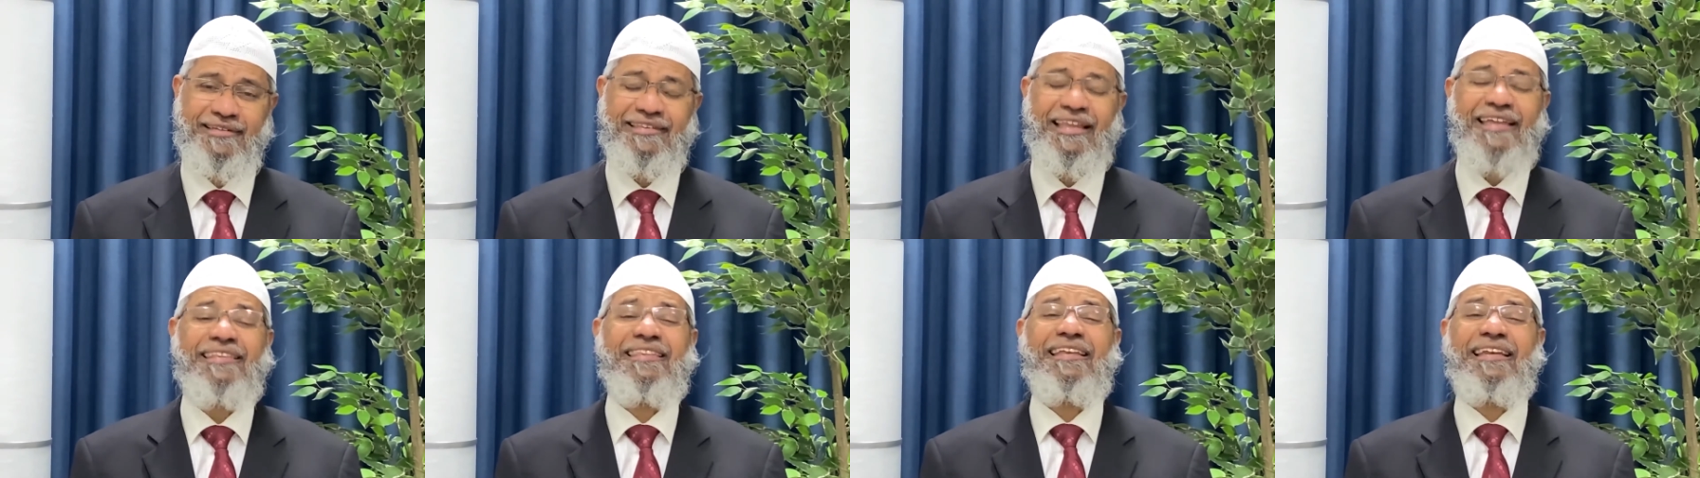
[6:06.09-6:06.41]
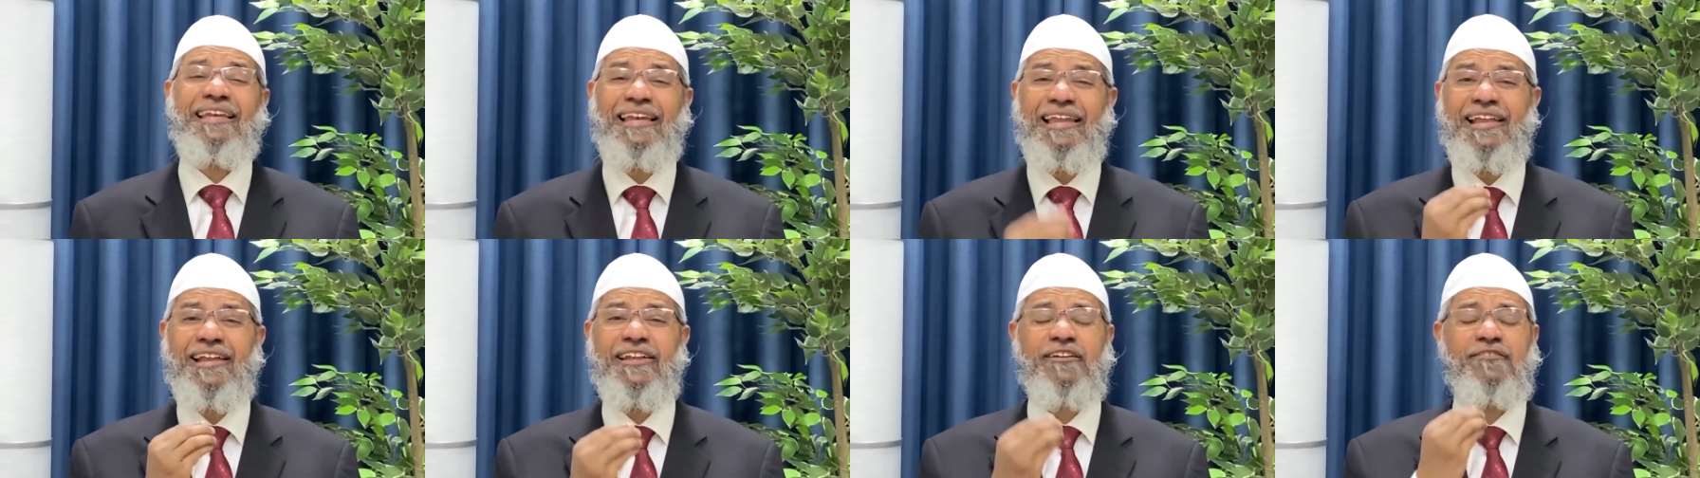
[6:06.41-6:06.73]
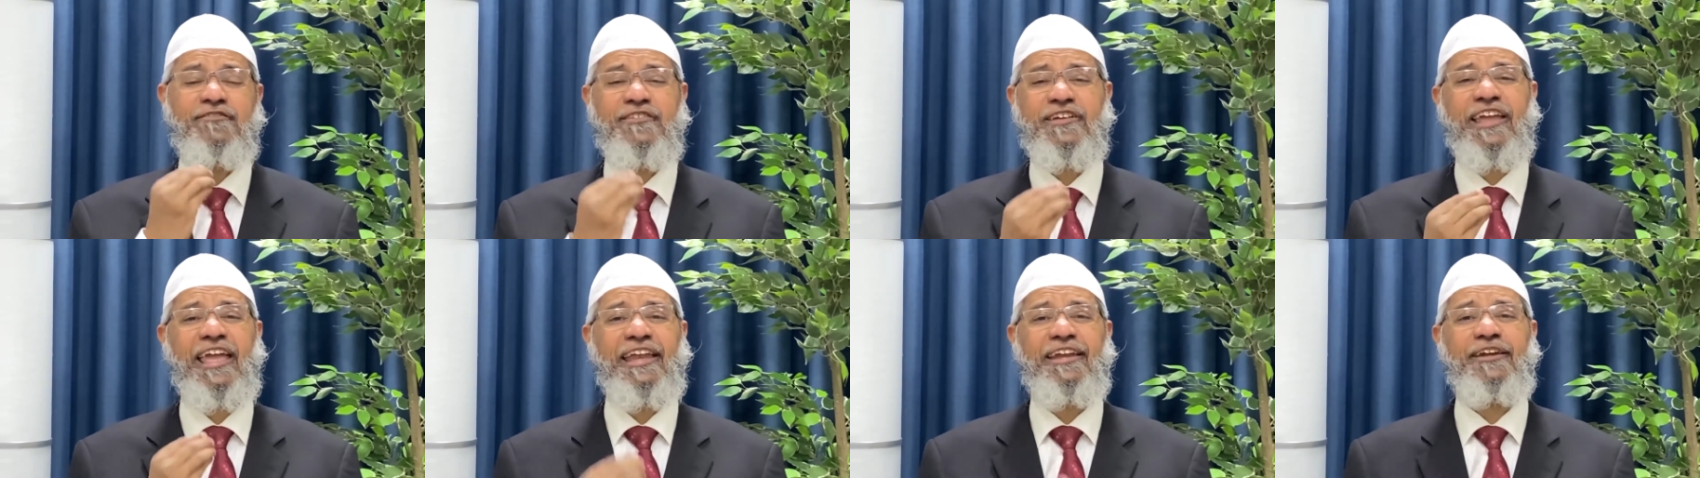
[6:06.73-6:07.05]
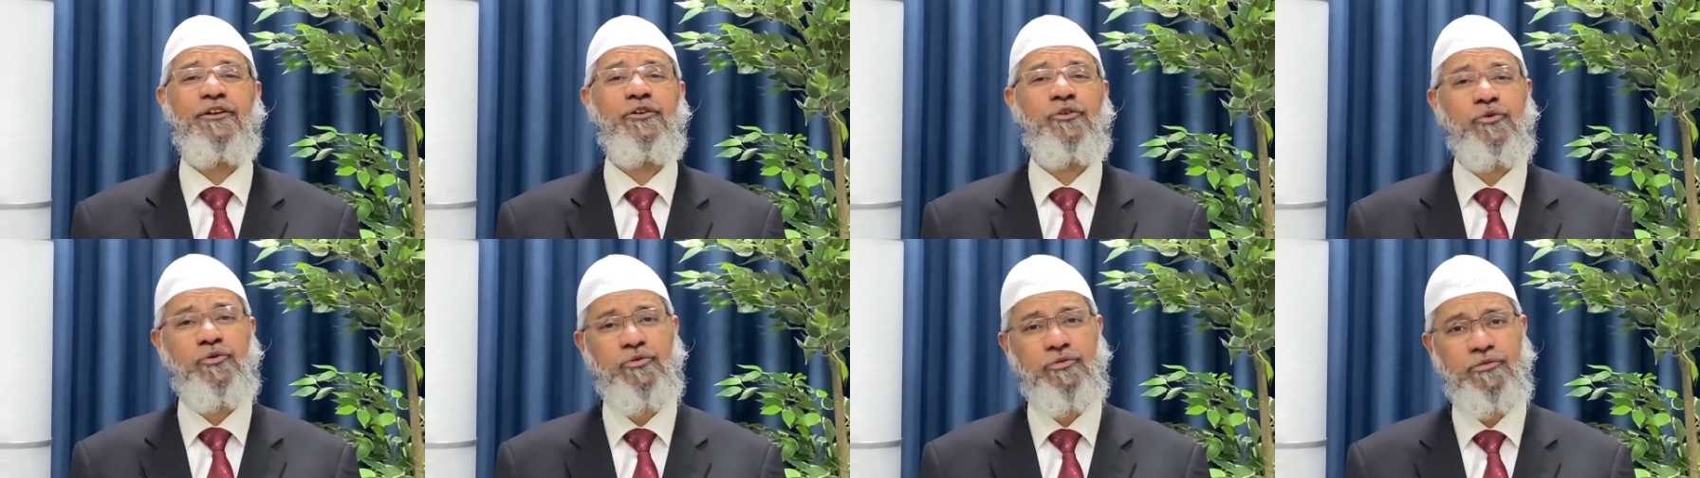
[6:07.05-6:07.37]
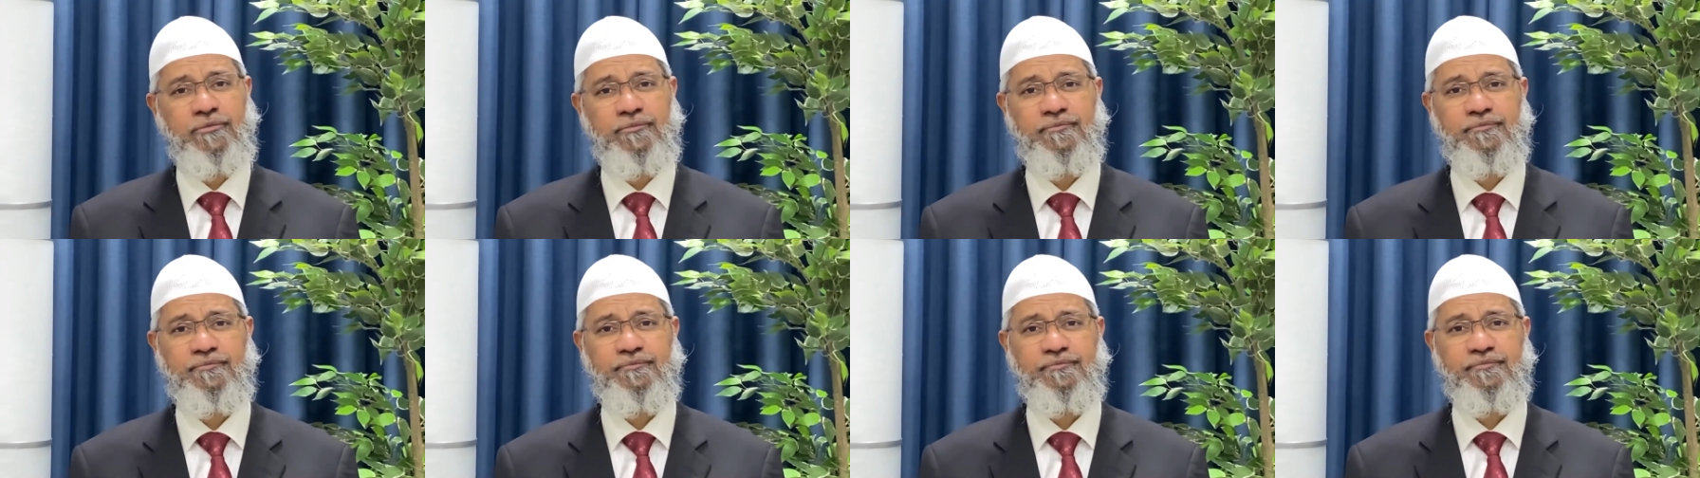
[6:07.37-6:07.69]
that the least we can
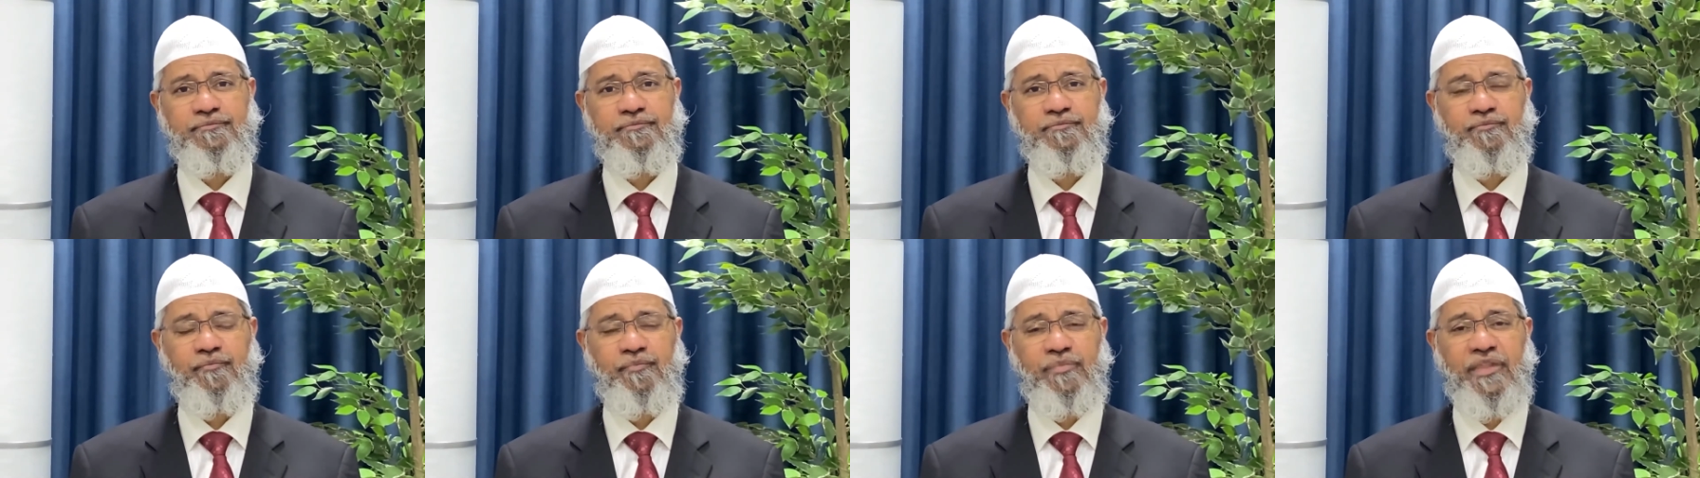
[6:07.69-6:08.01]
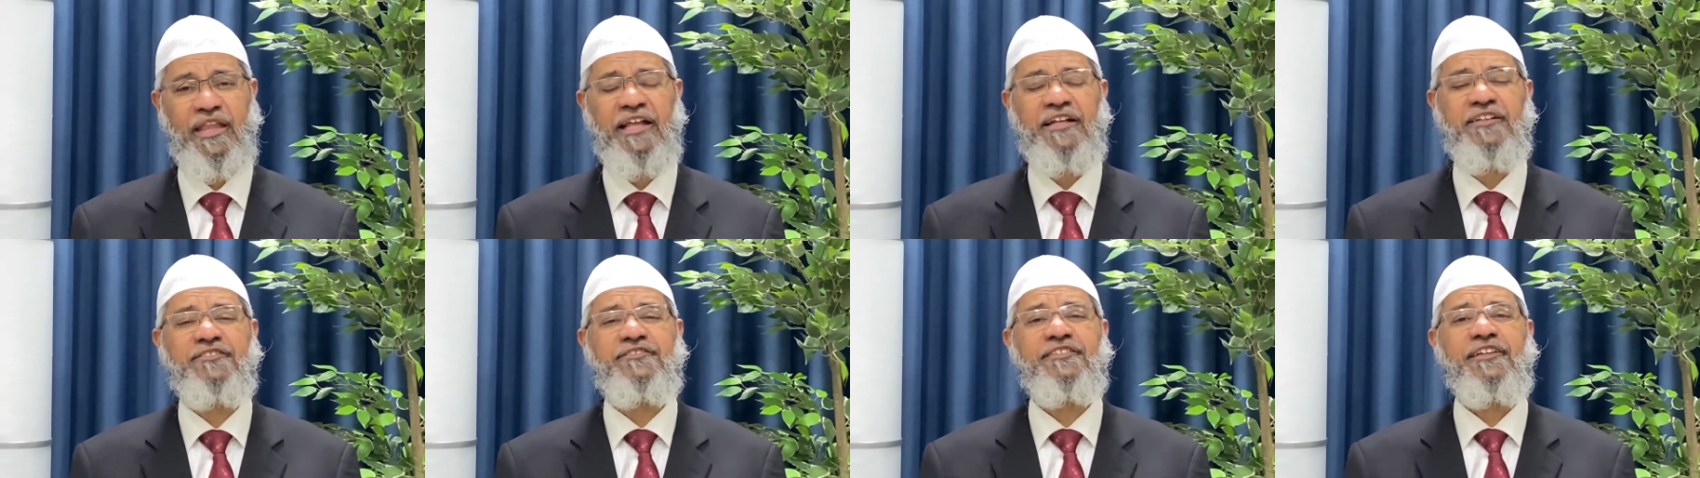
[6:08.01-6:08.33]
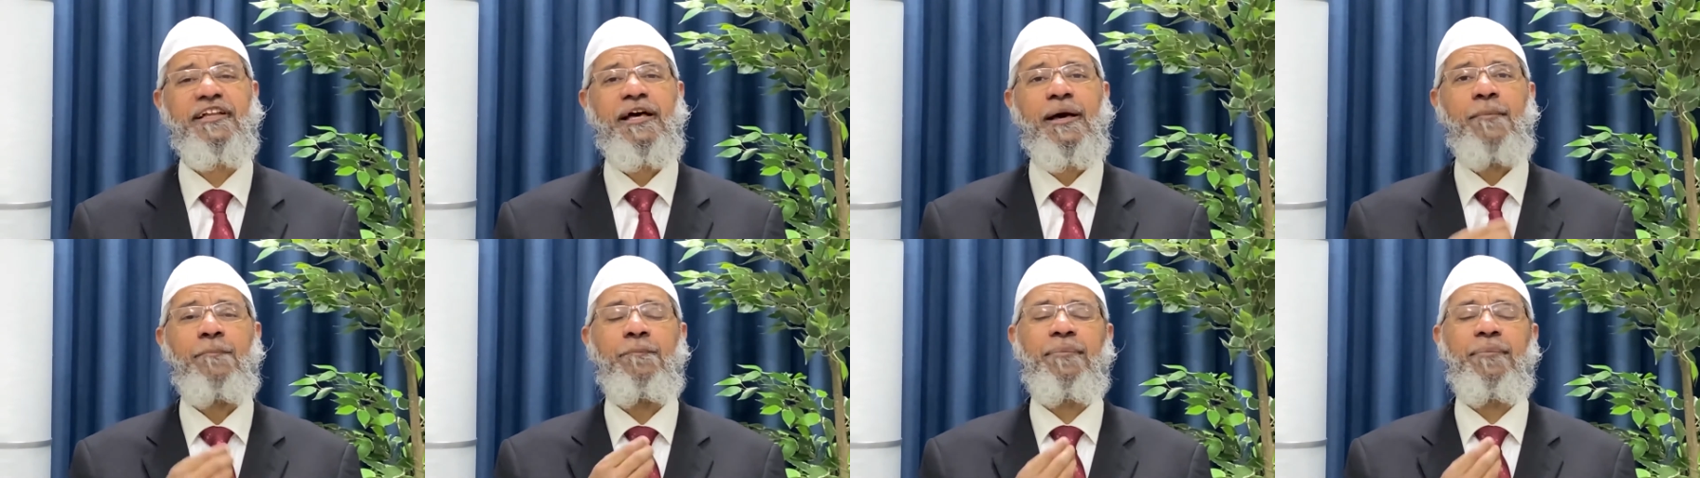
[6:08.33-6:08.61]
do is